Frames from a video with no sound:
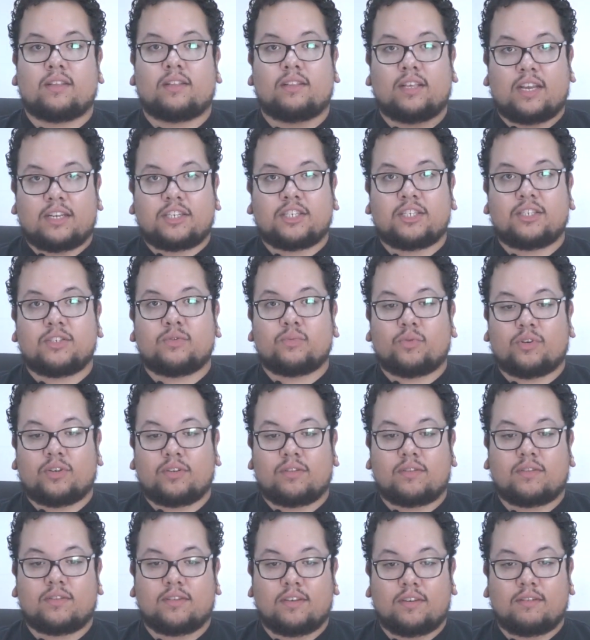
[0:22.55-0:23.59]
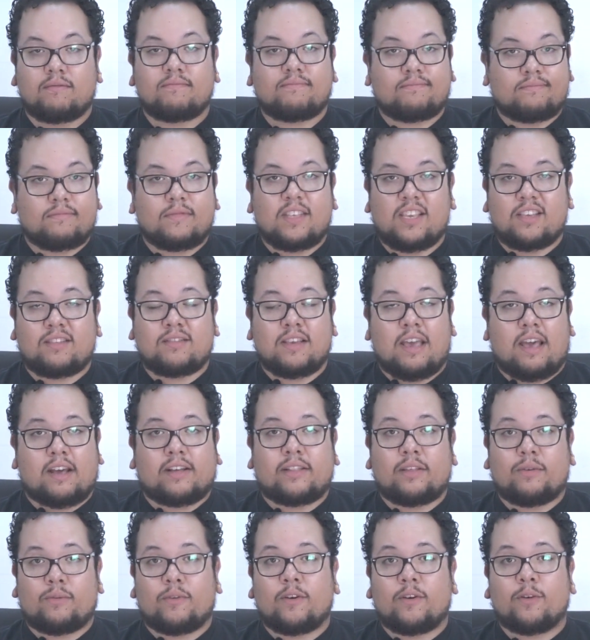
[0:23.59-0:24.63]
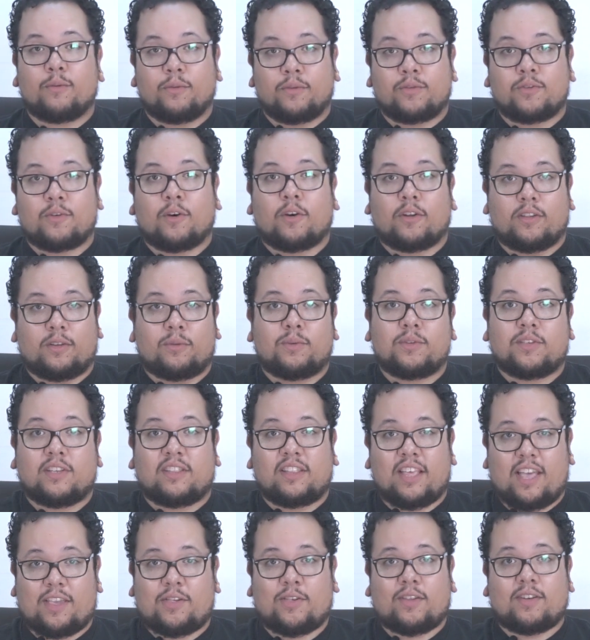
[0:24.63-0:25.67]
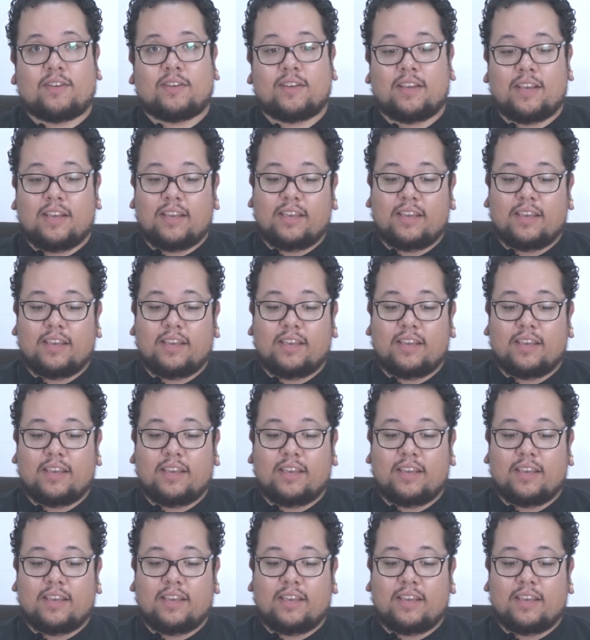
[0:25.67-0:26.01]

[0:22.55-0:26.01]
The Legend was exactly what it was called. It was a Legend.